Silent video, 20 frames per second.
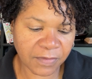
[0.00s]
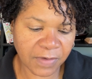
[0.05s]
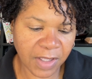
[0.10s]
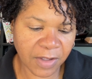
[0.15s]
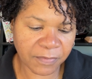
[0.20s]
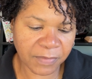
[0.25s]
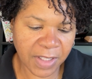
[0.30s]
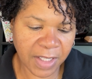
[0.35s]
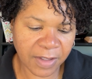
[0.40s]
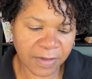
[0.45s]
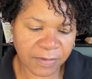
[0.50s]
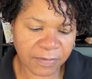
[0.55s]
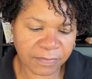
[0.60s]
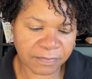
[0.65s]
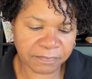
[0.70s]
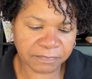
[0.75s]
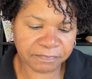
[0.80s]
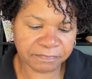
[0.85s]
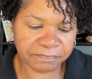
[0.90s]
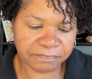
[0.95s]
I'll
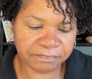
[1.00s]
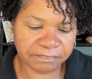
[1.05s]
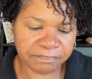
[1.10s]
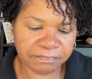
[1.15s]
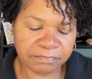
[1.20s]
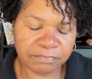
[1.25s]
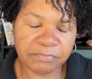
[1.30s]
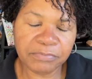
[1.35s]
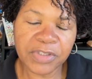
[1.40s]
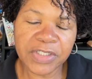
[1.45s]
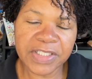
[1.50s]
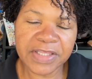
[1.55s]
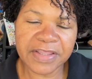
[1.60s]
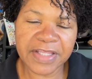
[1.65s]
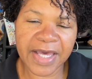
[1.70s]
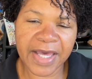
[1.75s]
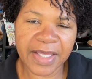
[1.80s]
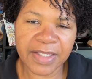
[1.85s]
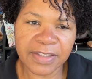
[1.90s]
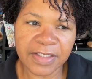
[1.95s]
put
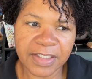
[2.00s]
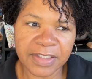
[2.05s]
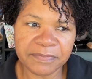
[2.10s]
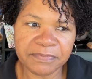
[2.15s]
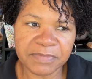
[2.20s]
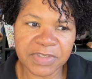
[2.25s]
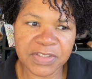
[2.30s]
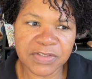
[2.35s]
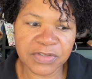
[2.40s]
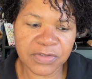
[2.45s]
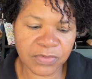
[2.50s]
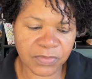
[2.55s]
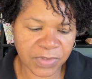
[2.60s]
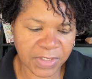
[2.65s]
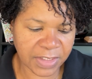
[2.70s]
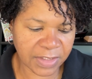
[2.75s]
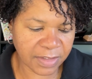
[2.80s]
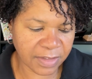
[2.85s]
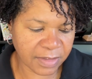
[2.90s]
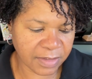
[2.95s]
that in
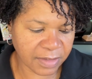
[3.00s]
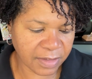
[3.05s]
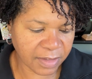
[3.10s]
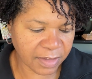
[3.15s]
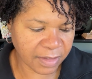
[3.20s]
between.